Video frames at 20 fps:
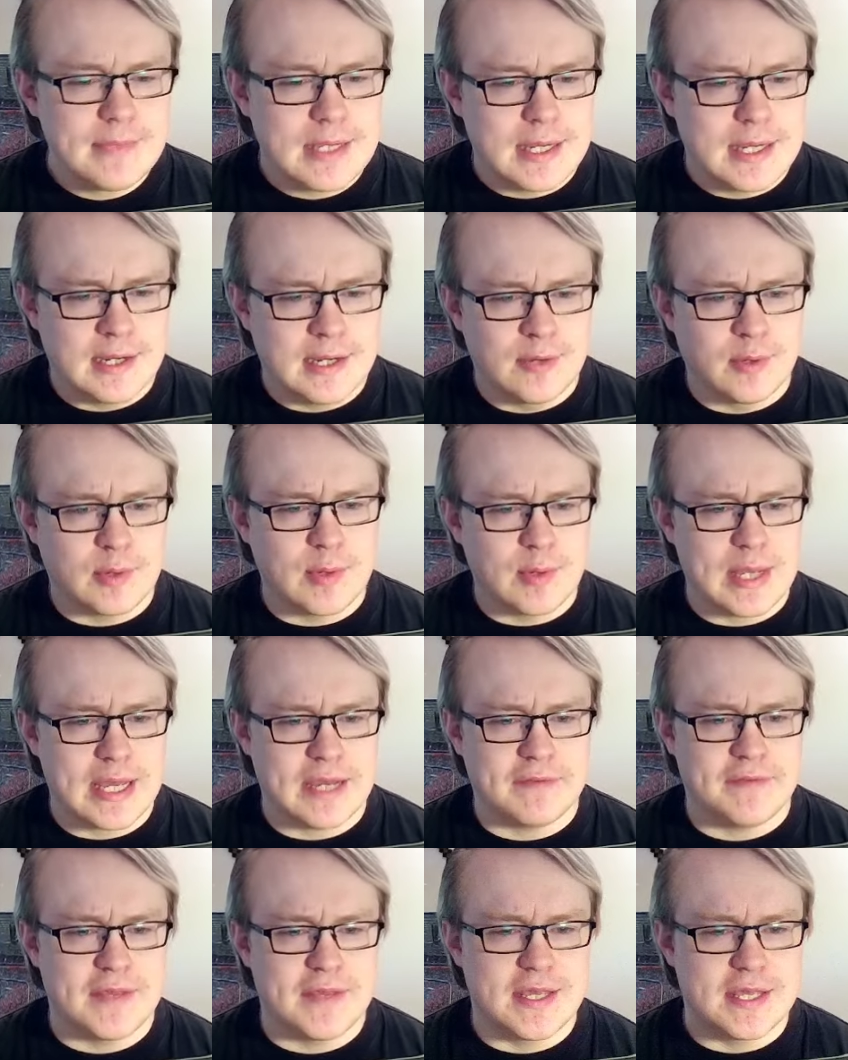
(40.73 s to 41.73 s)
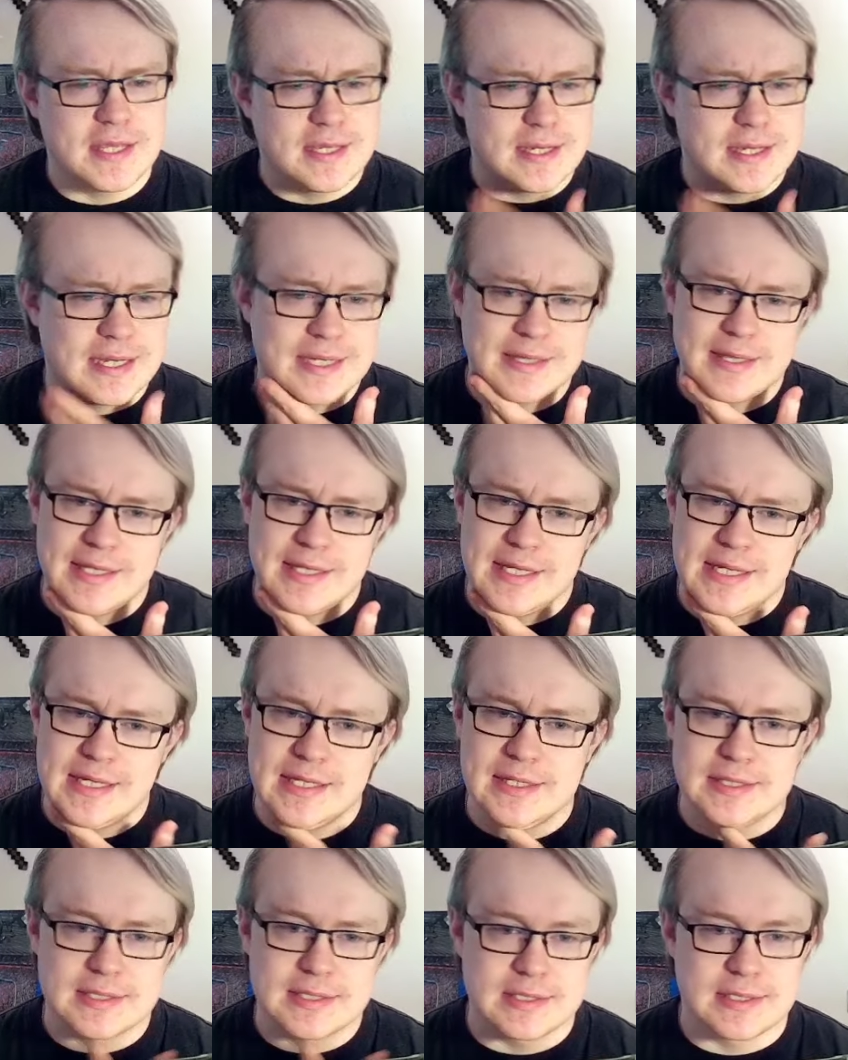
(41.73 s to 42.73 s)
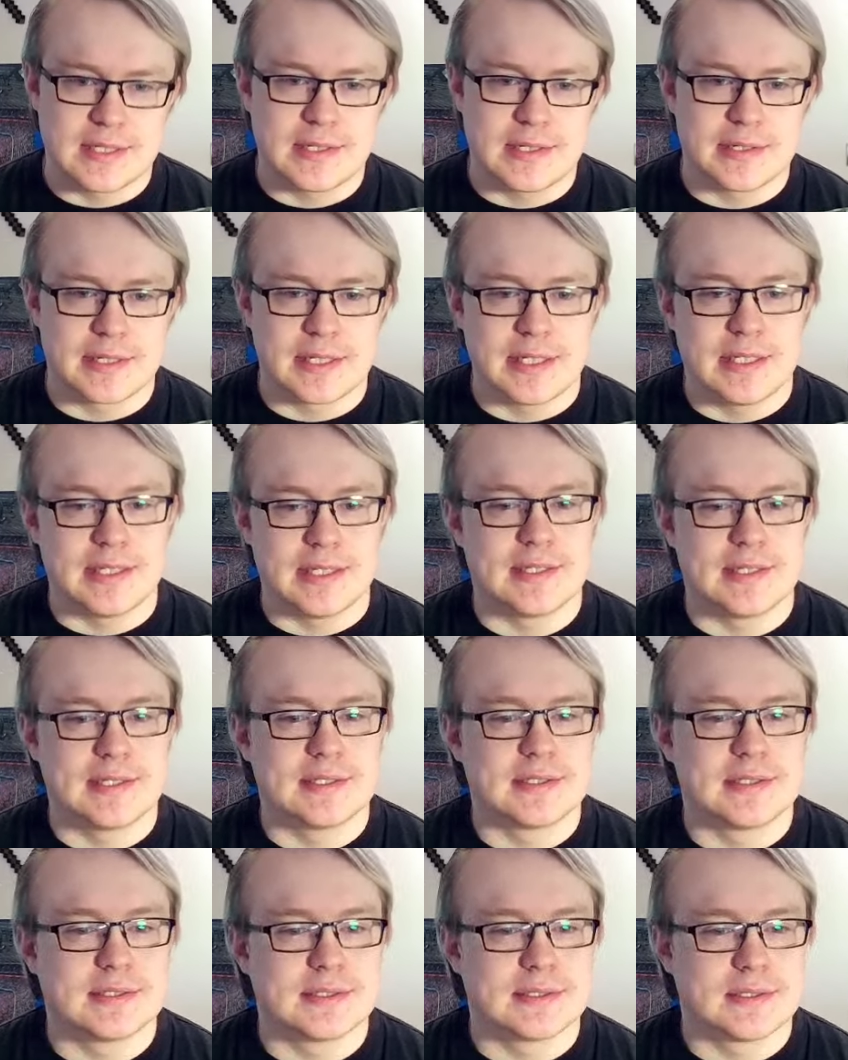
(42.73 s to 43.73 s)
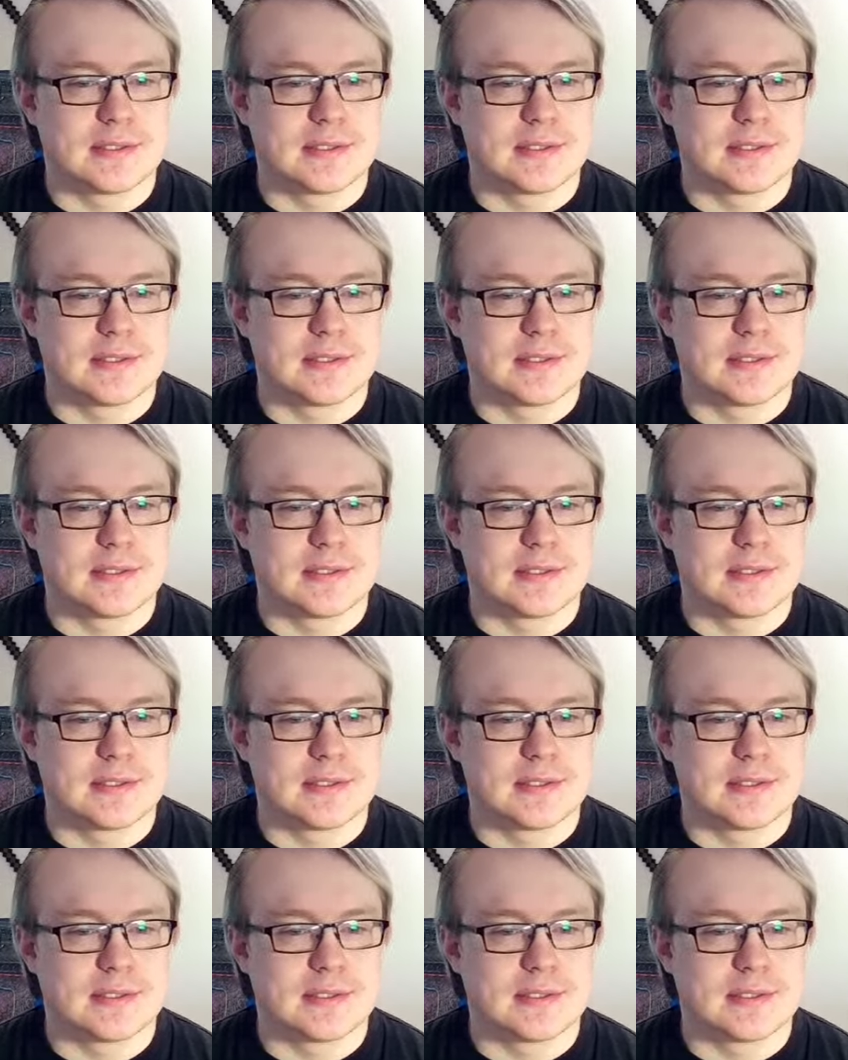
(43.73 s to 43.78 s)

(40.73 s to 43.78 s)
What we have here at the start is